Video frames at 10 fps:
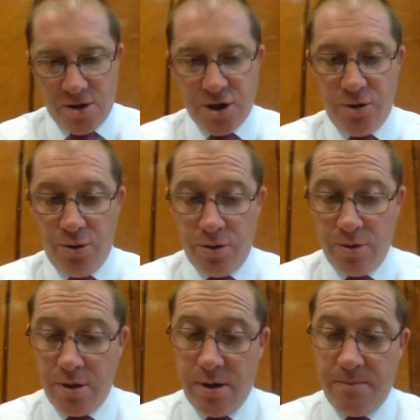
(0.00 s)

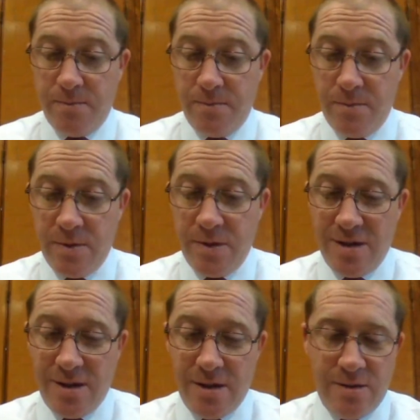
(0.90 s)
So,
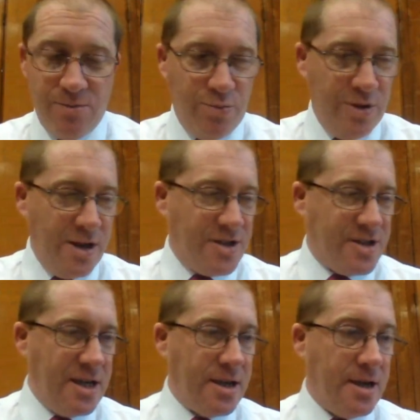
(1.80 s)
we
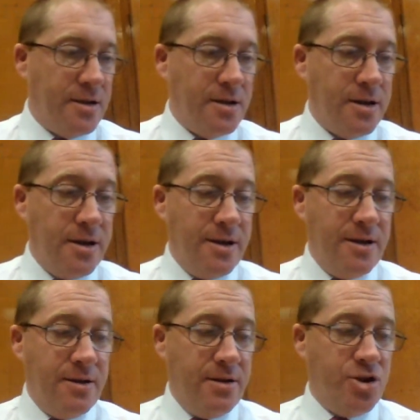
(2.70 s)
see that
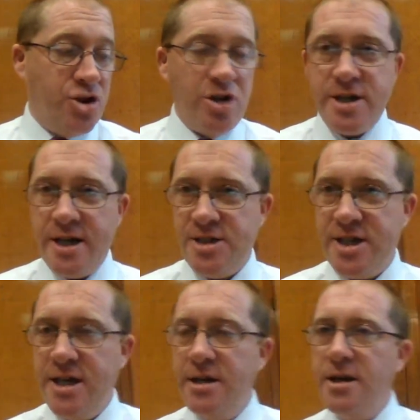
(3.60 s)
Shelter has
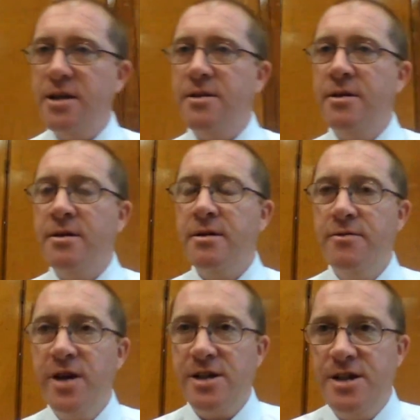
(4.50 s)
taken another
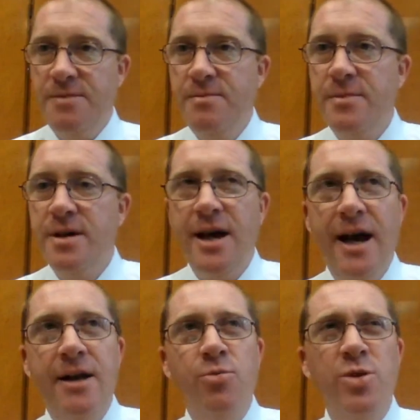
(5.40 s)
victim,
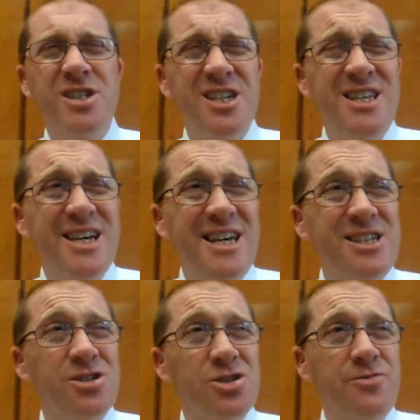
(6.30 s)
and we see that
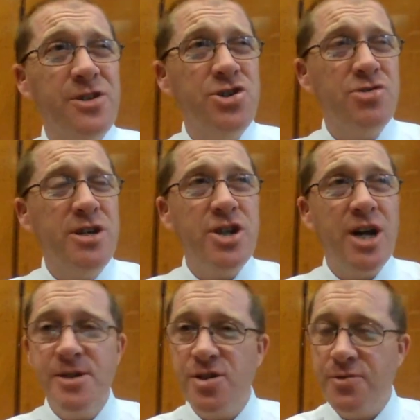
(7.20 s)
he's got some very strange
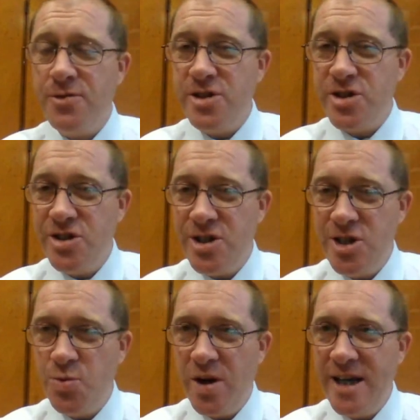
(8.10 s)
habits. So, for instance, in
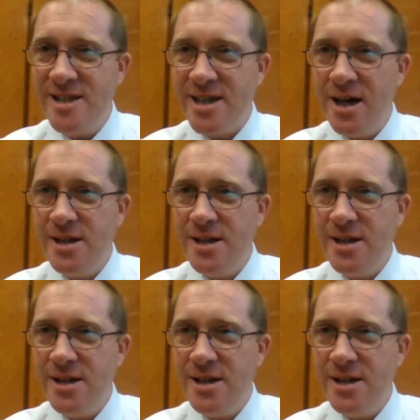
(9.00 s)
this one, he's